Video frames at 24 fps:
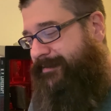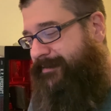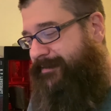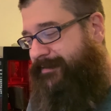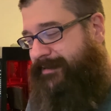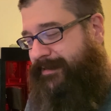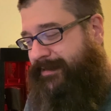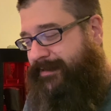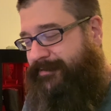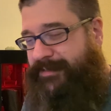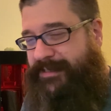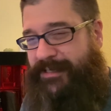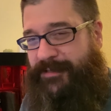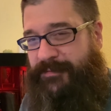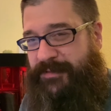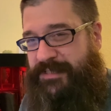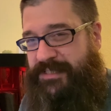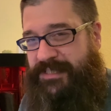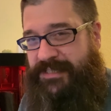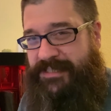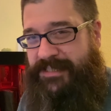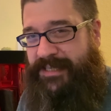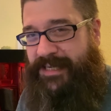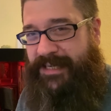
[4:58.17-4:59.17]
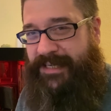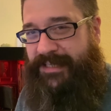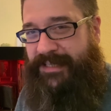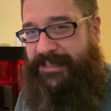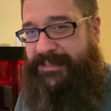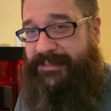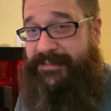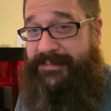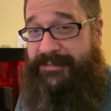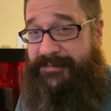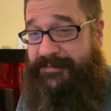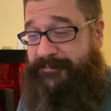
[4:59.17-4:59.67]
I don't care what you say.
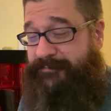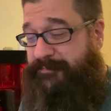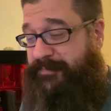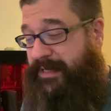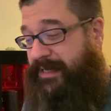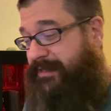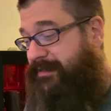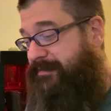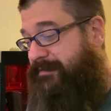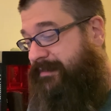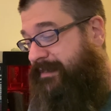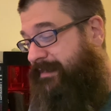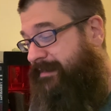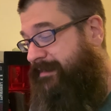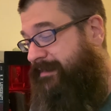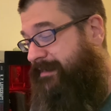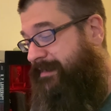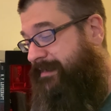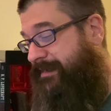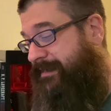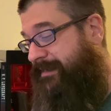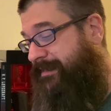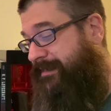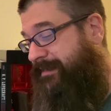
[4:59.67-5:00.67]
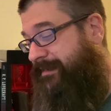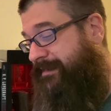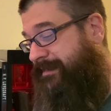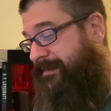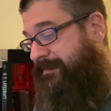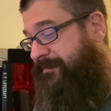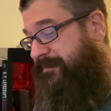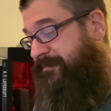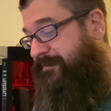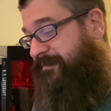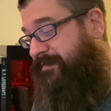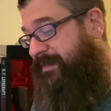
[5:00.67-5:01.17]
Battleground is a
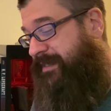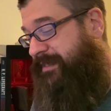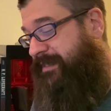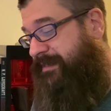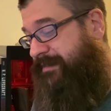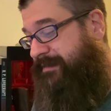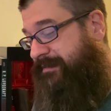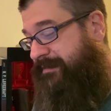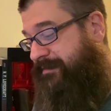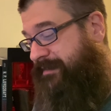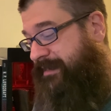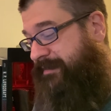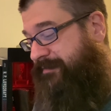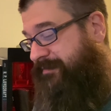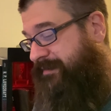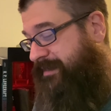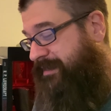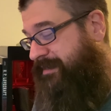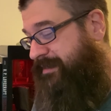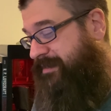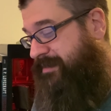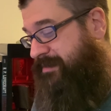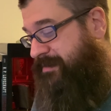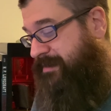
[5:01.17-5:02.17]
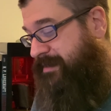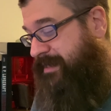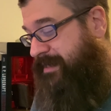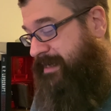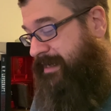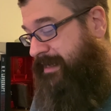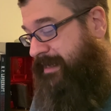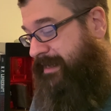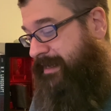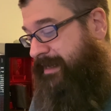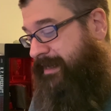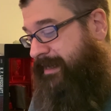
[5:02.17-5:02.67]
great fun story.
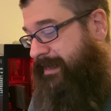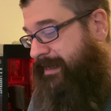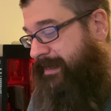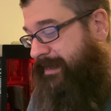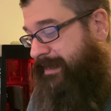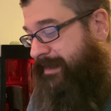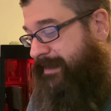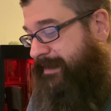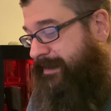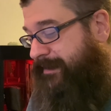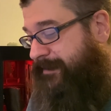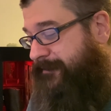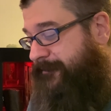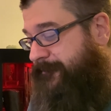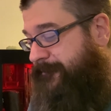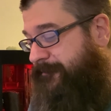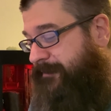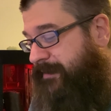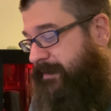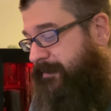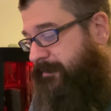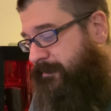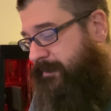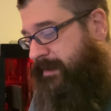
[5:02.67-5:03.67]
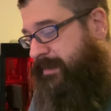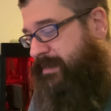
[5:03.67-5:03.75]
One